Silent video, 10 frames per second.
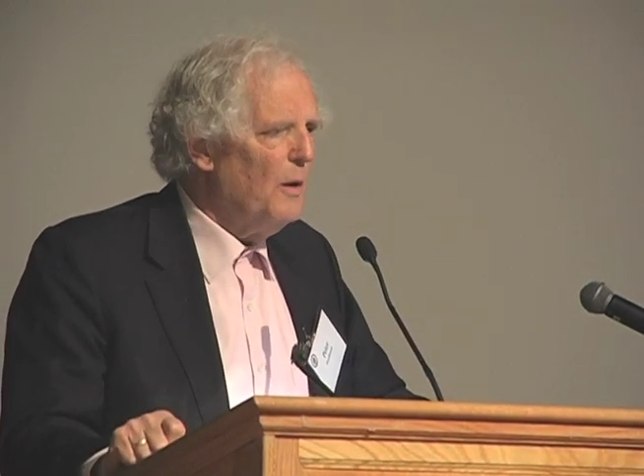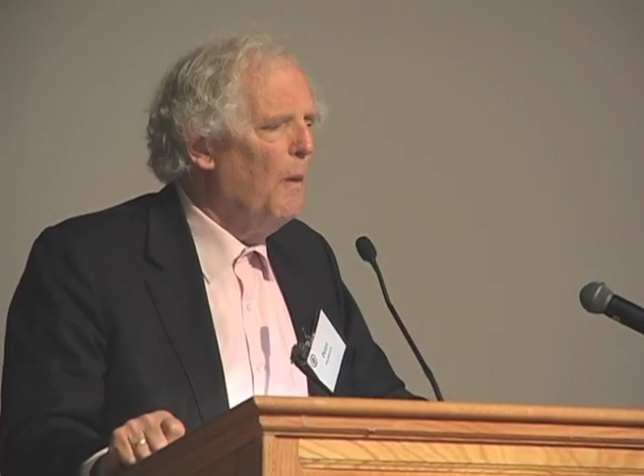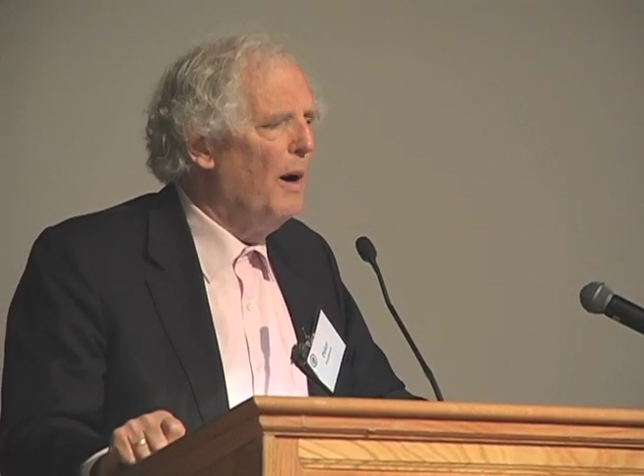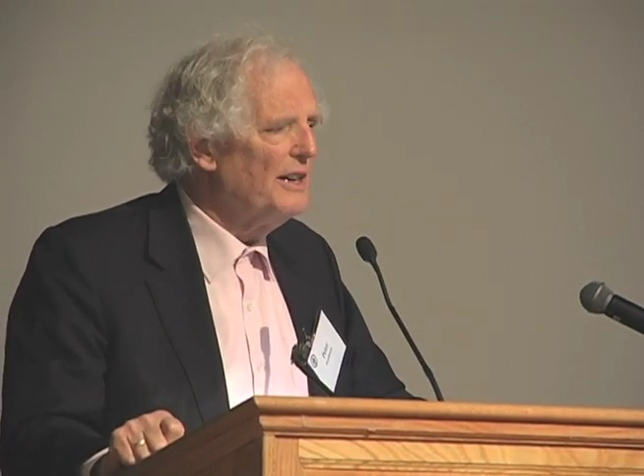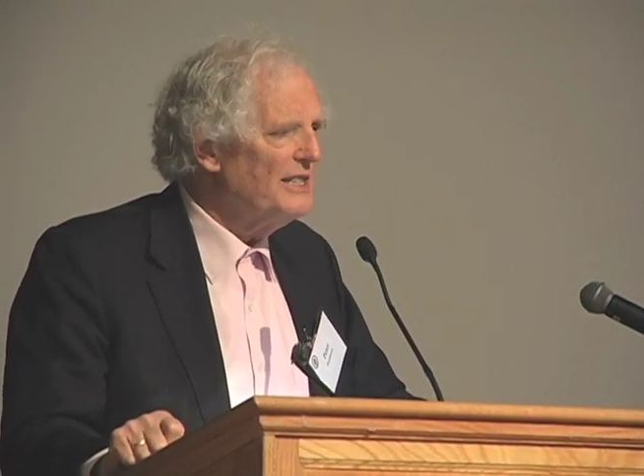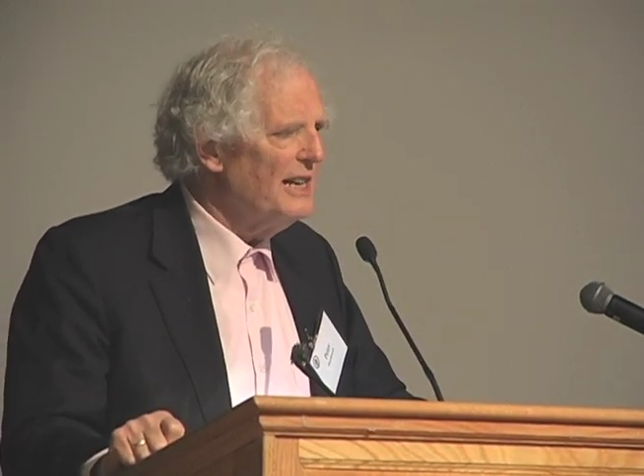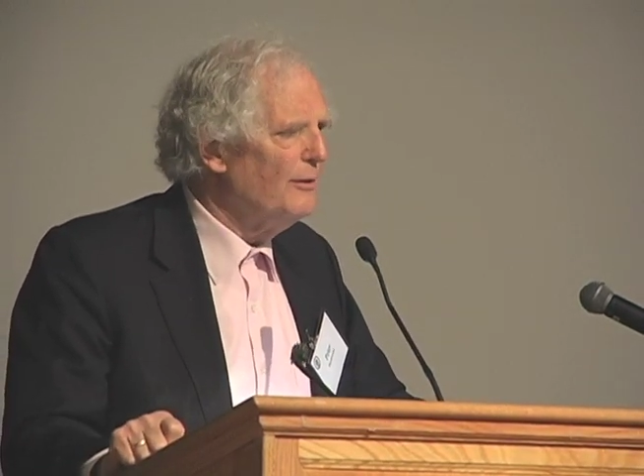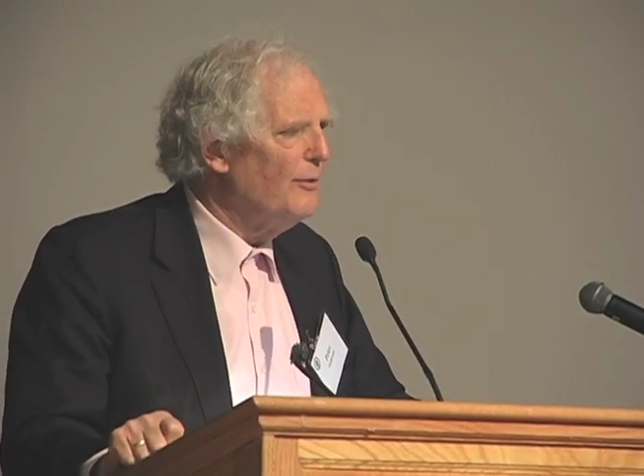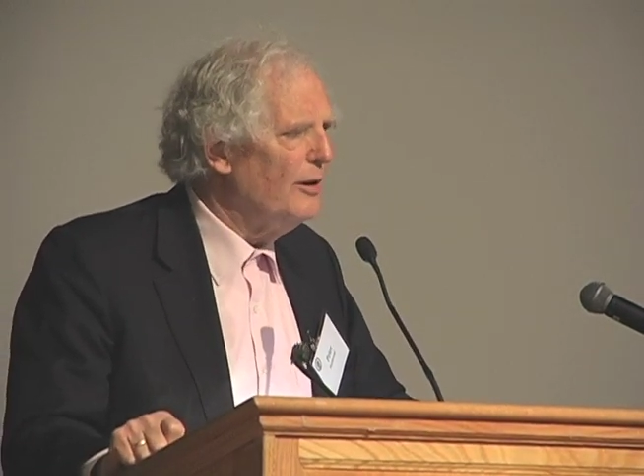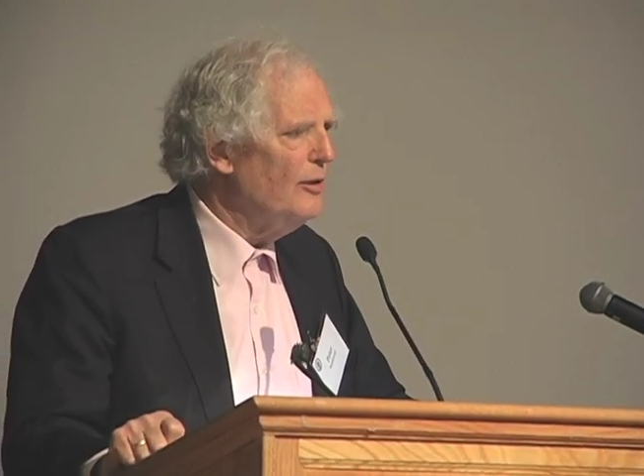One is
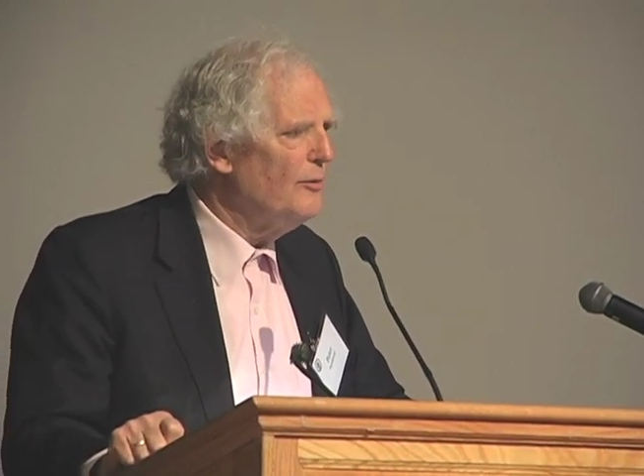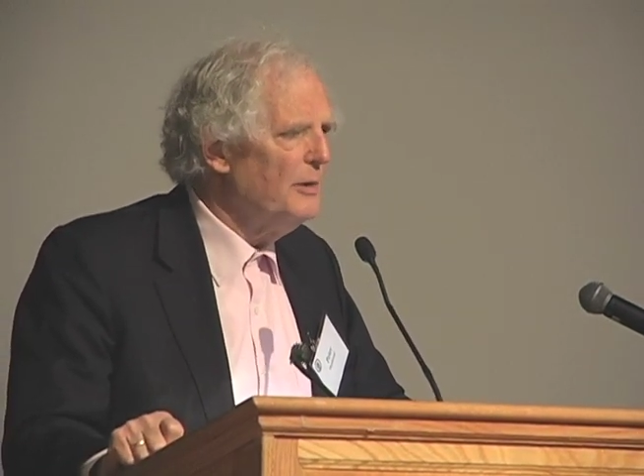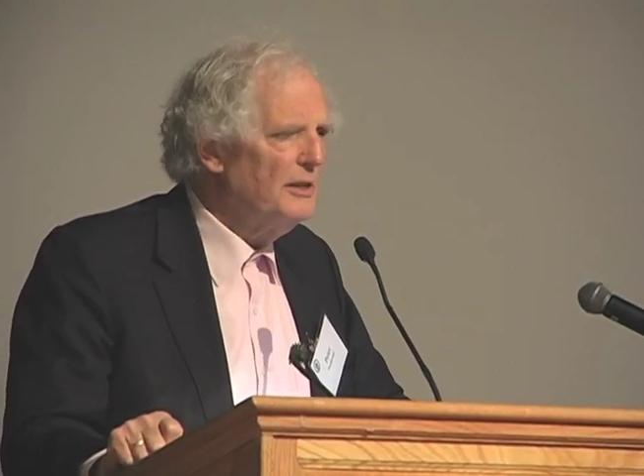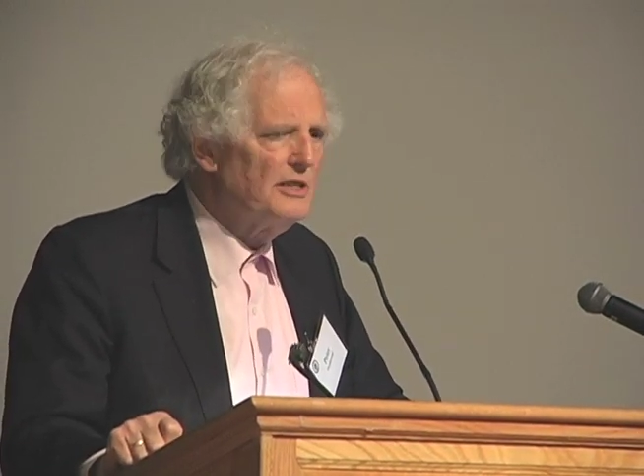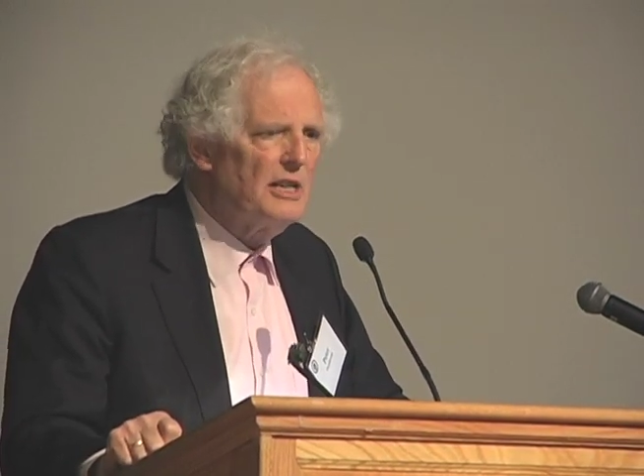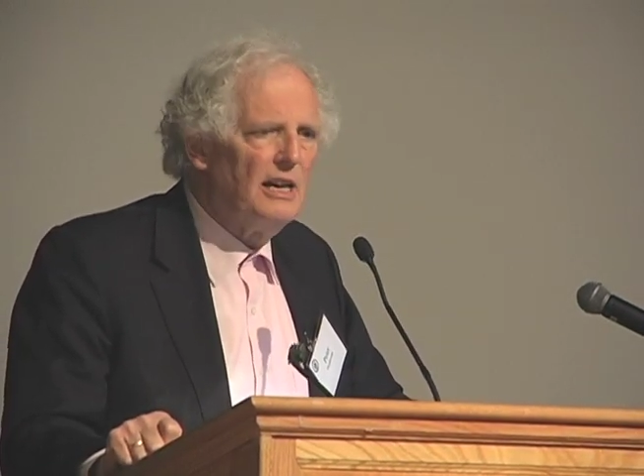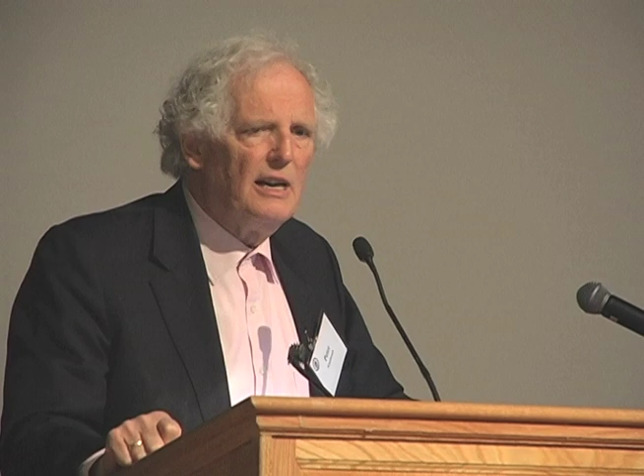involvement,